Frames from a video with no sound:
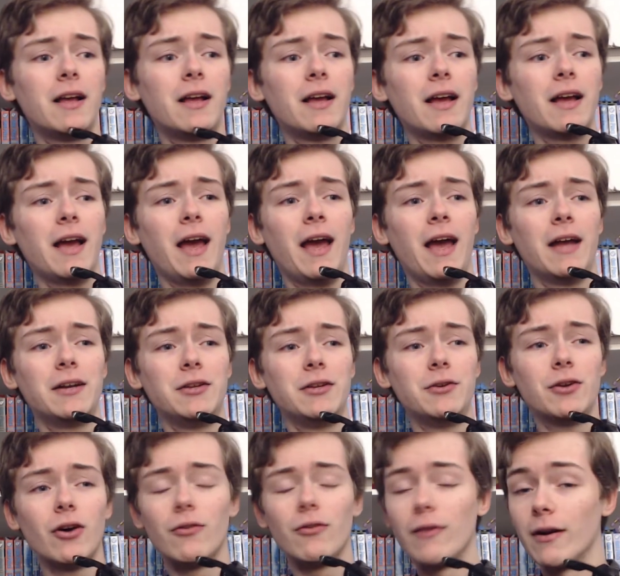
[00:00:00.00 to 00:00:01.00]
and you
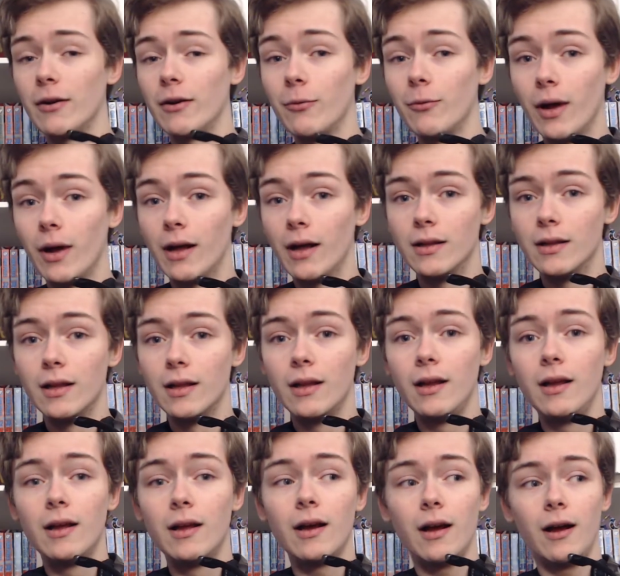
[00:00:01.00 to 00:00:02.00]
know very well.
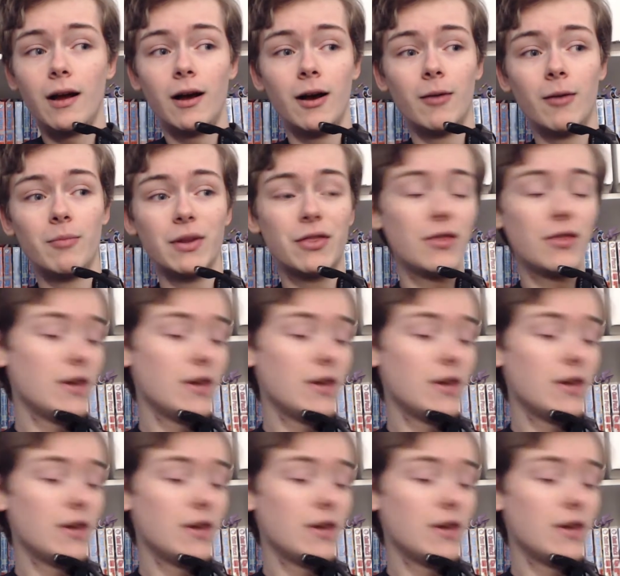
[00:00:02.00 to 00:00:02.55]
But